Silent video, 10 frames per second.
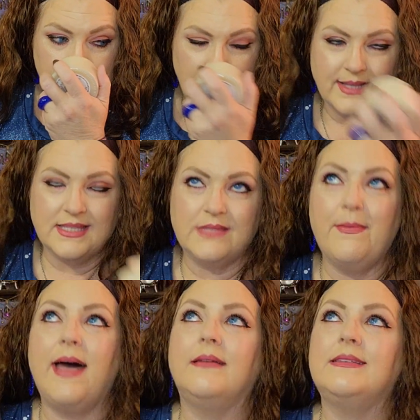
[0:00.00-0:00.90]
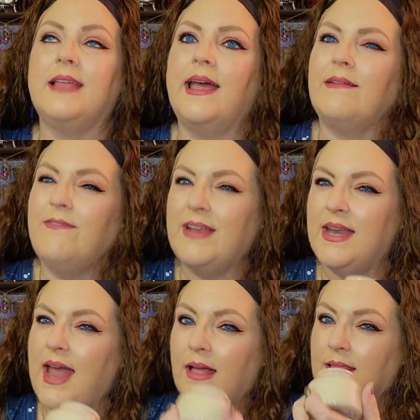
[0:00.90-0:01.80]
It smells like
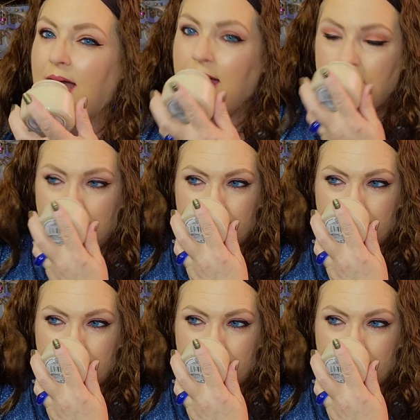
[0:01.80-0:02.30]
vanilla,